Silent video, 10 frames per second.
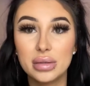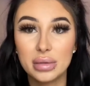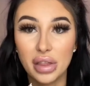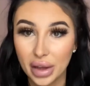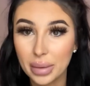
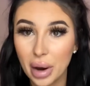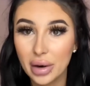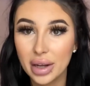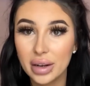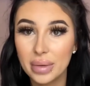think about
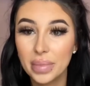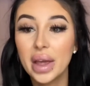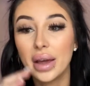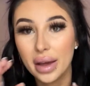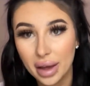it
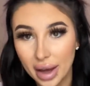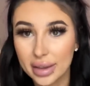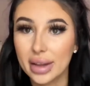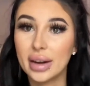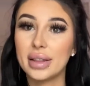and
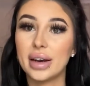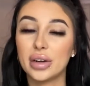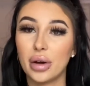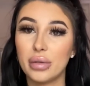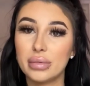then let it
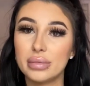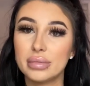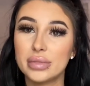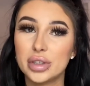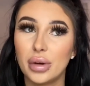go.
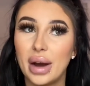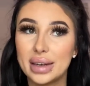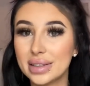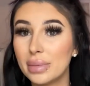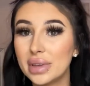So
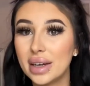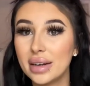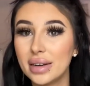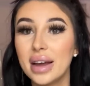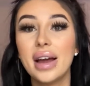accept
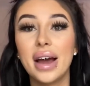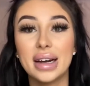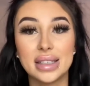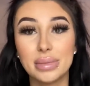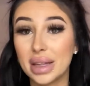
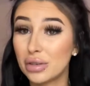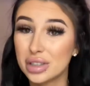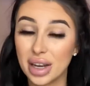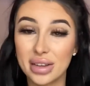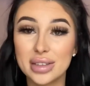that there's
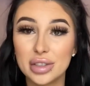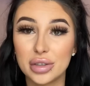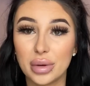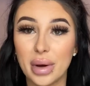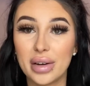nothing to do
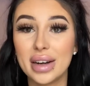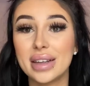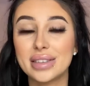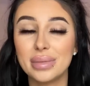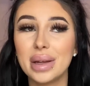about it. And
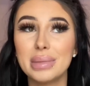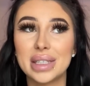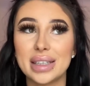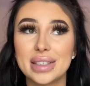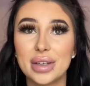sometimes
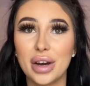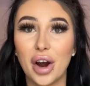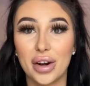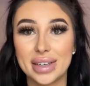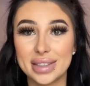that's the
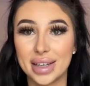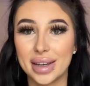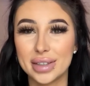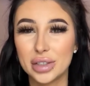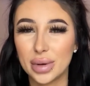hardest thing,
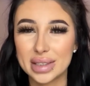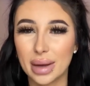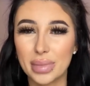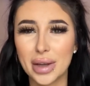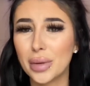is to
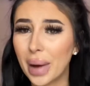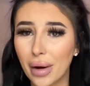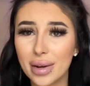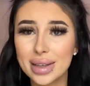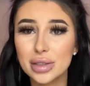accept that you're
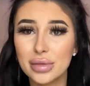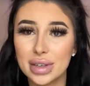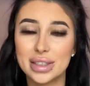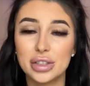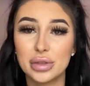powerless over a
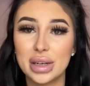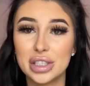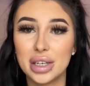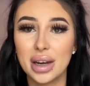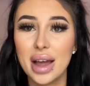
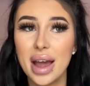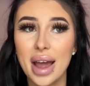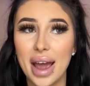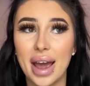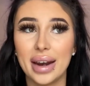situation
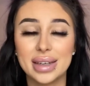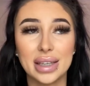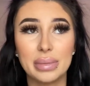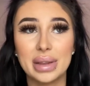and accepting